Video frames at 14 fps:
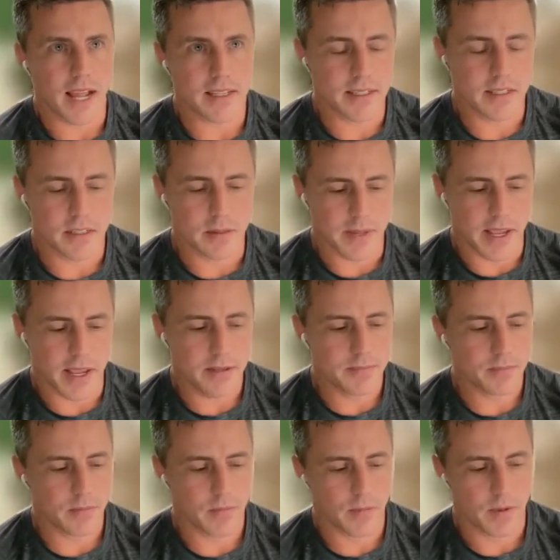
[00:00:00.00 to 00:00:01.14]
doing that system
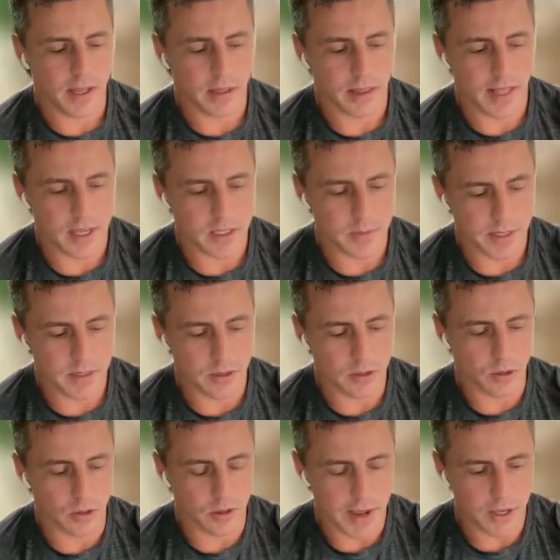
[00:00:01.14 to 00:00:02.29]
there, it allows me
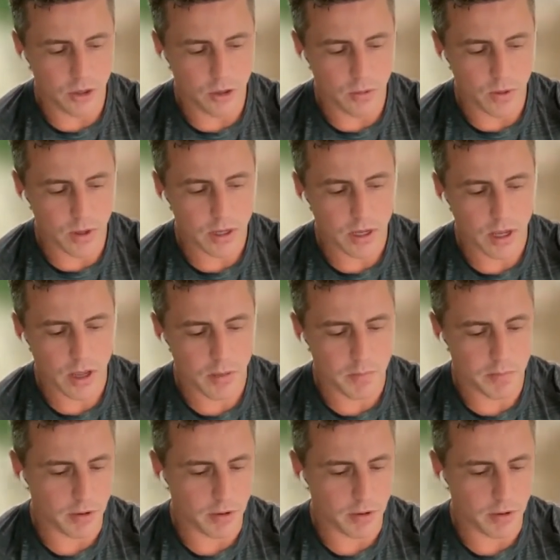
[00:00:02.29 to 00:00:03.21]
to do all the manual work,